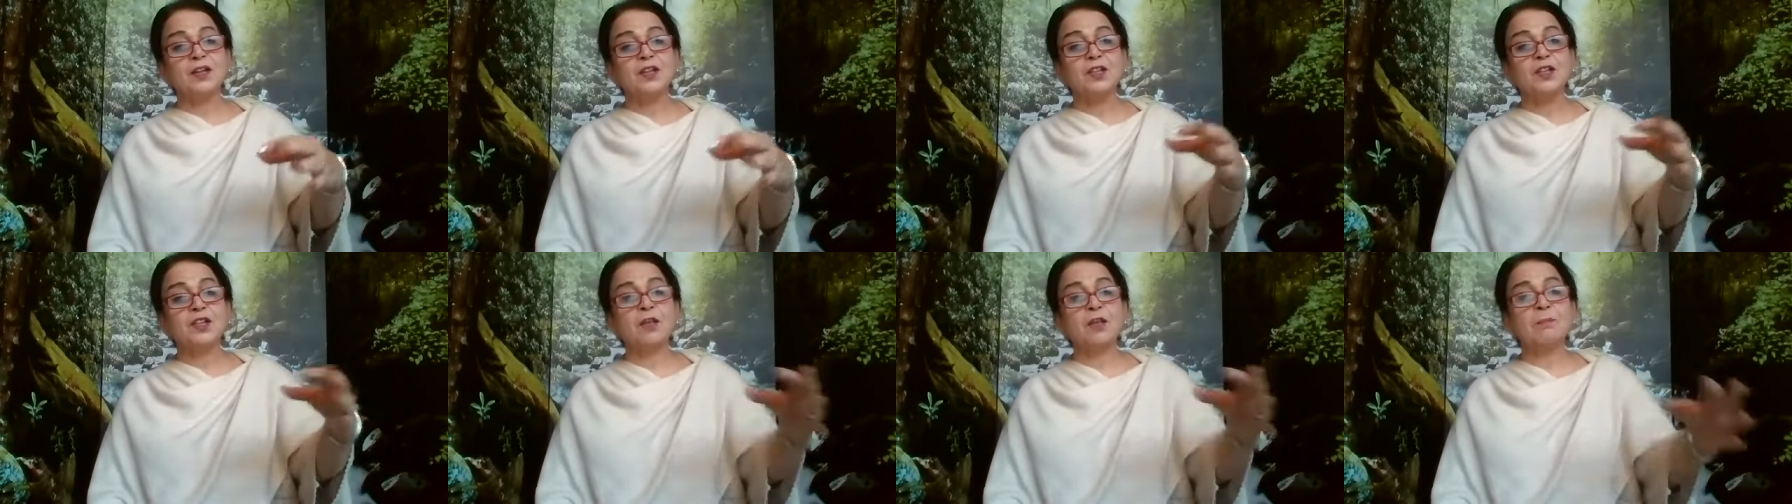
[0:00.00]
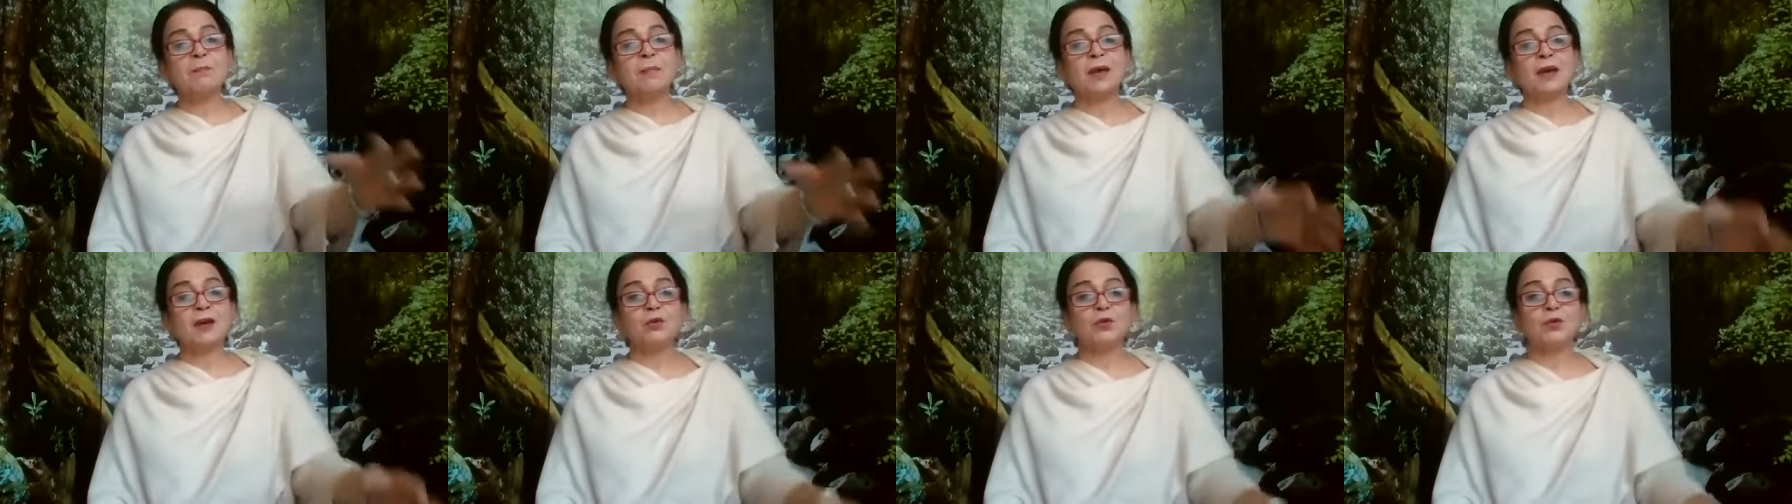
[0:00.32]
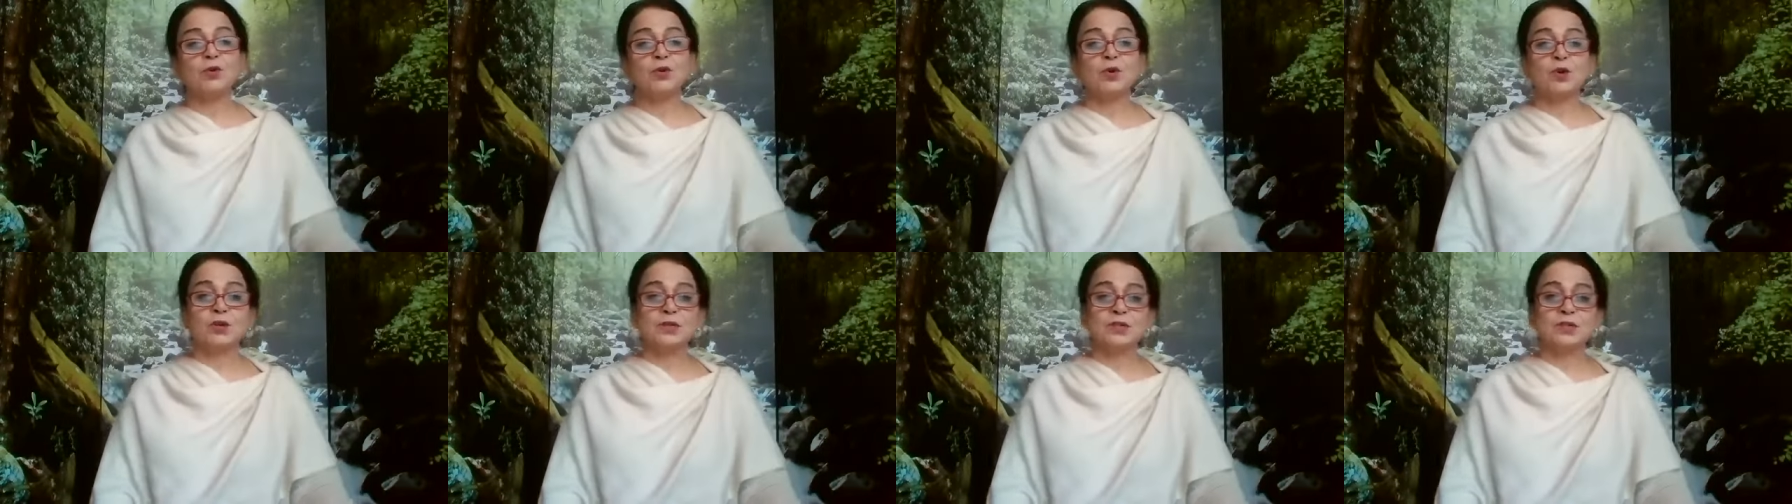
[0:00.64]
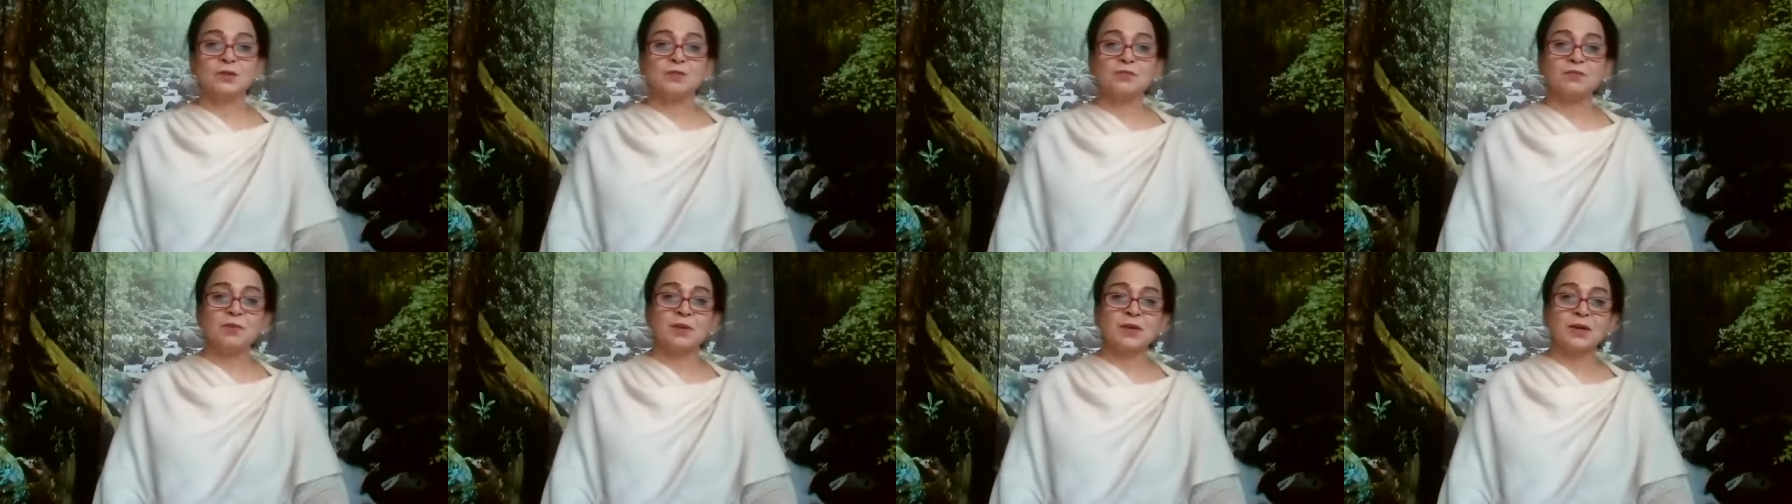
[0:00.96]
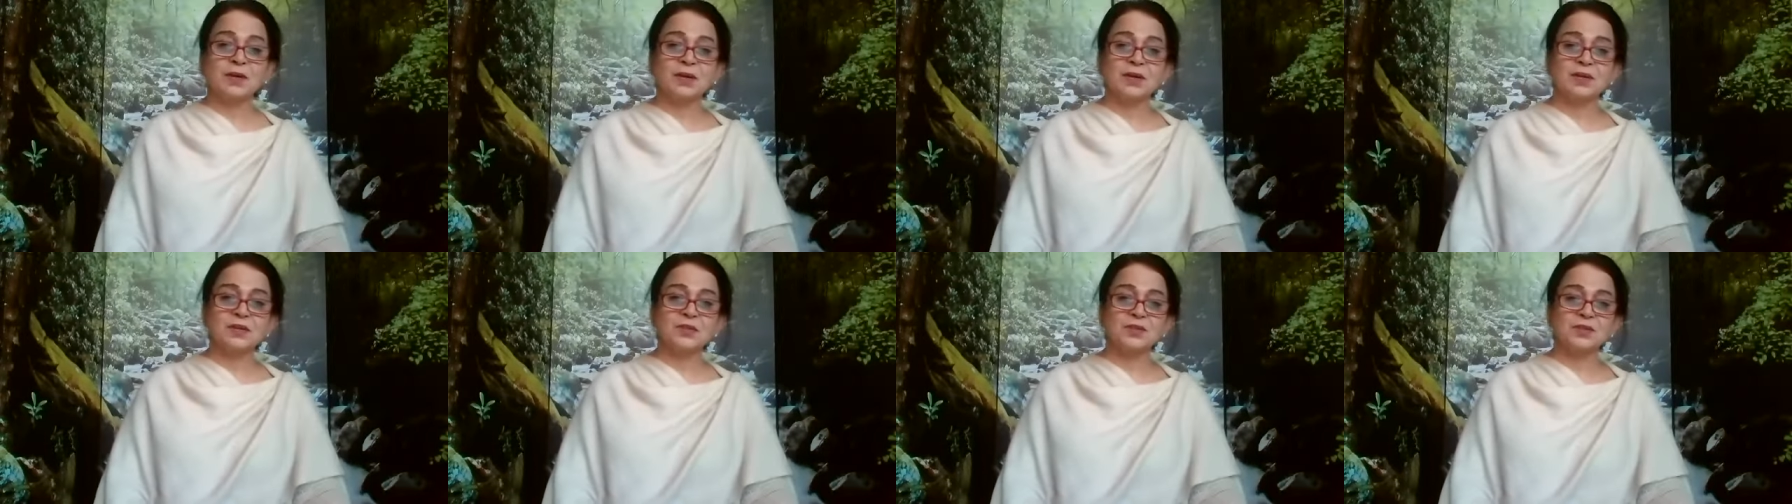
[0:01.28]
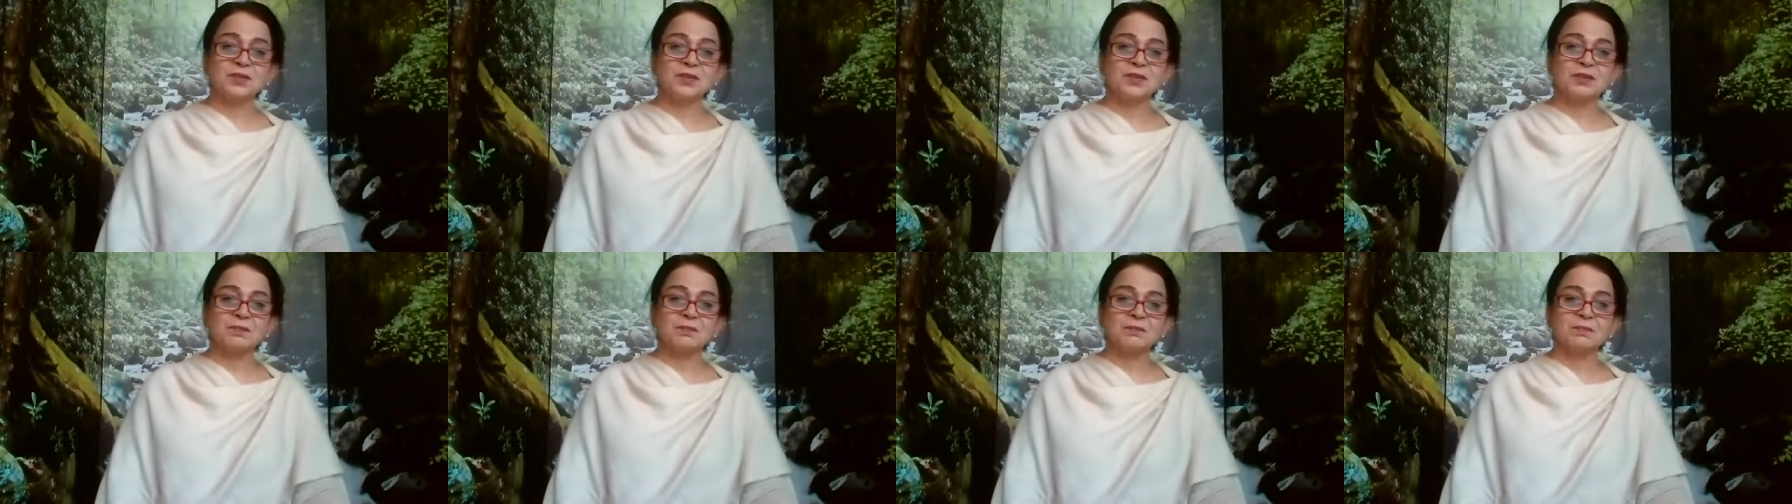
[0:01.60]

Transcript: the macrocosm for us.